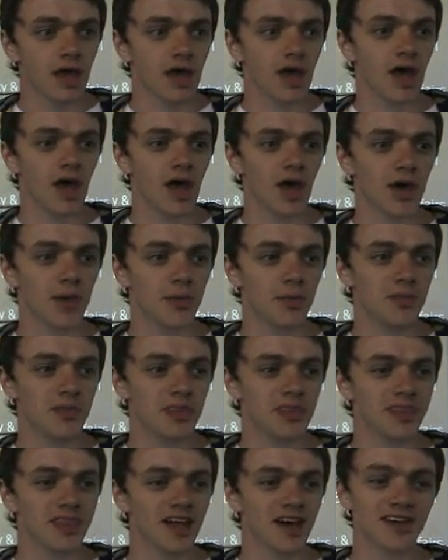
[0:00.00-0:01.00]

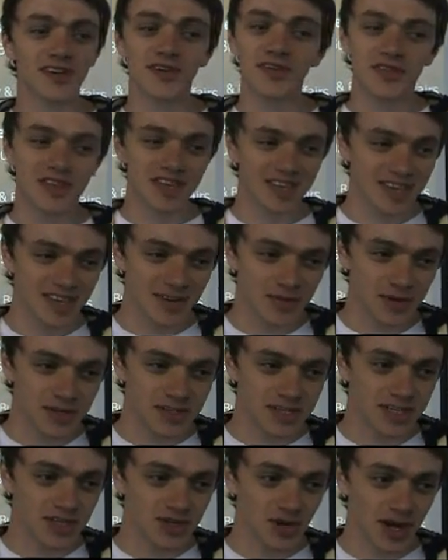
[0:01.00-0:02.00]
I don't think it
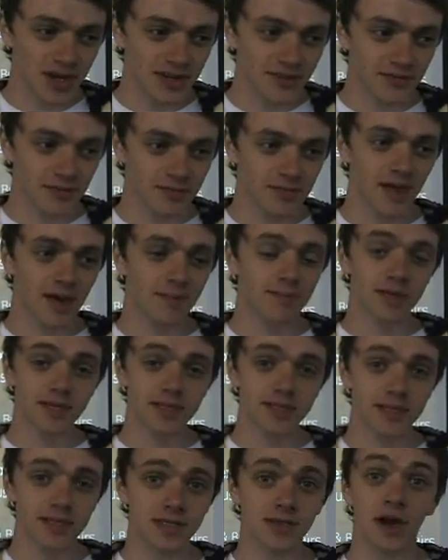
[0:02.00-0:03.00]
would detract from their
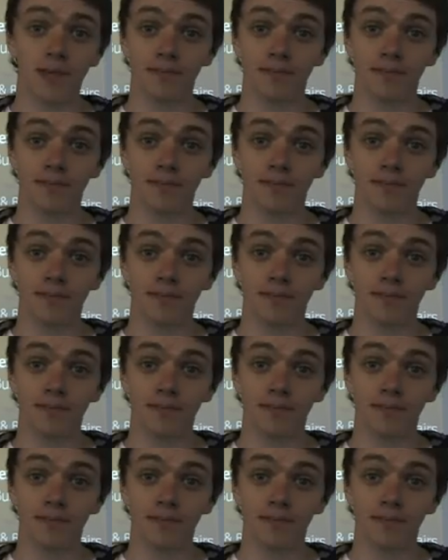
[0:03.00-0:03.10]
business.